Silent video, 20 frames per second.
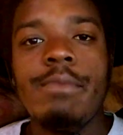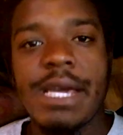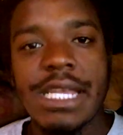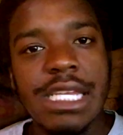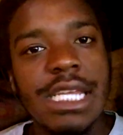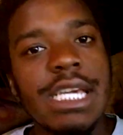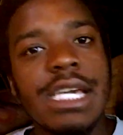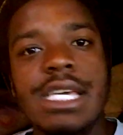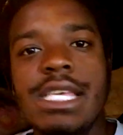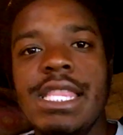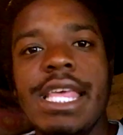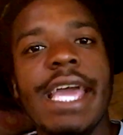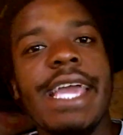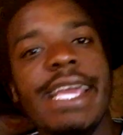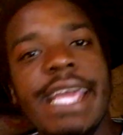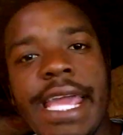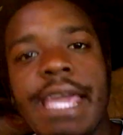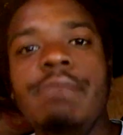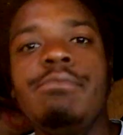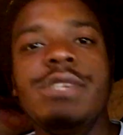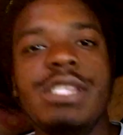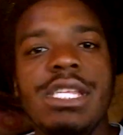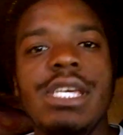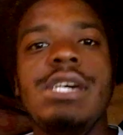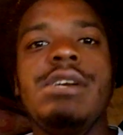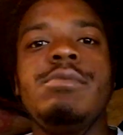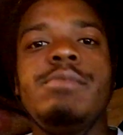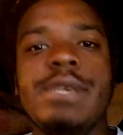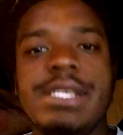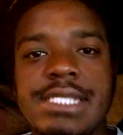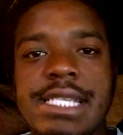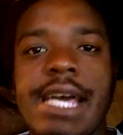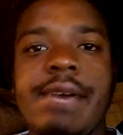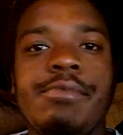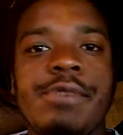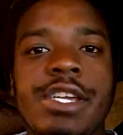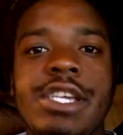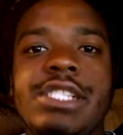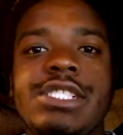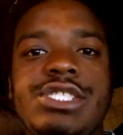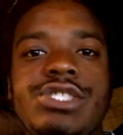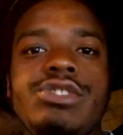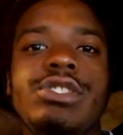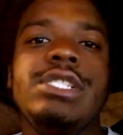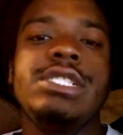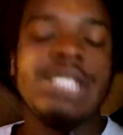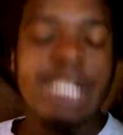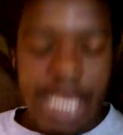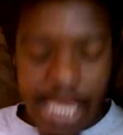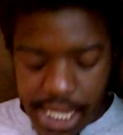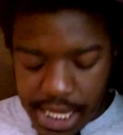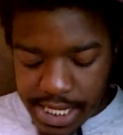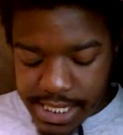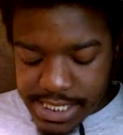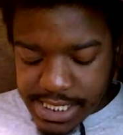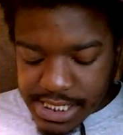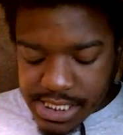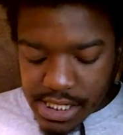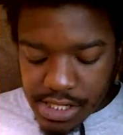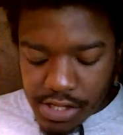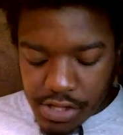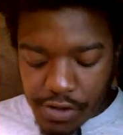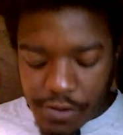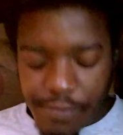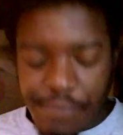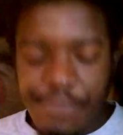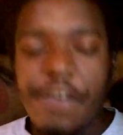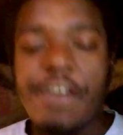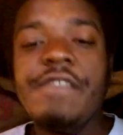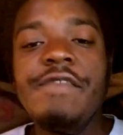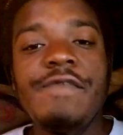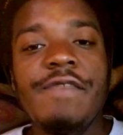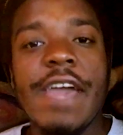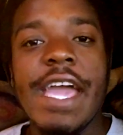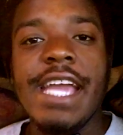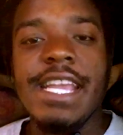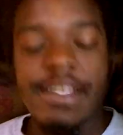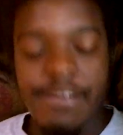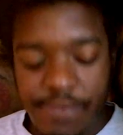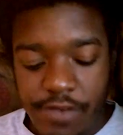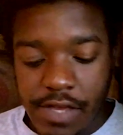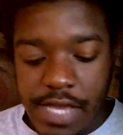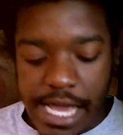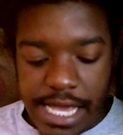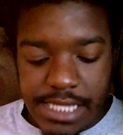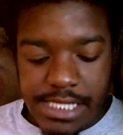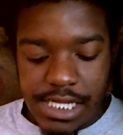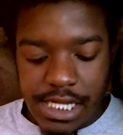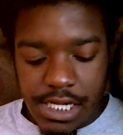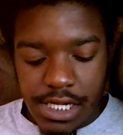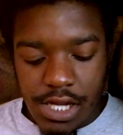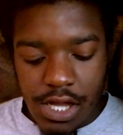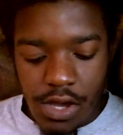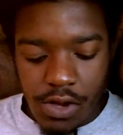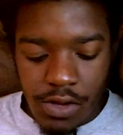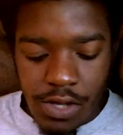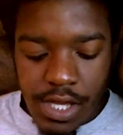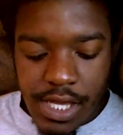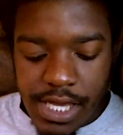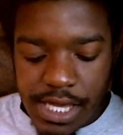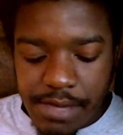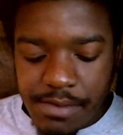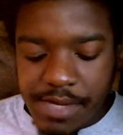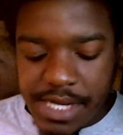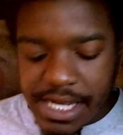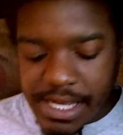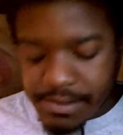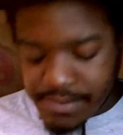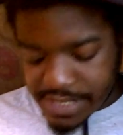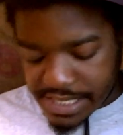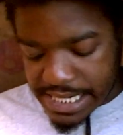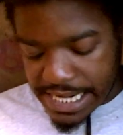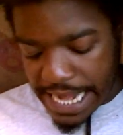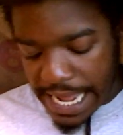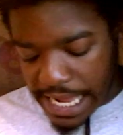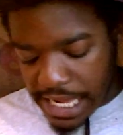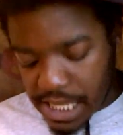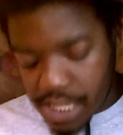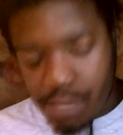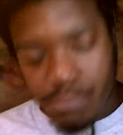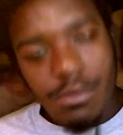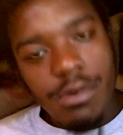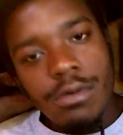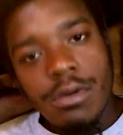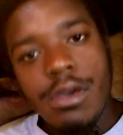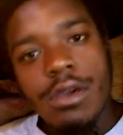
my nigga, like Eminem is out here in the streets. And just a little fun fact, if you guys didn't know, Eminem's name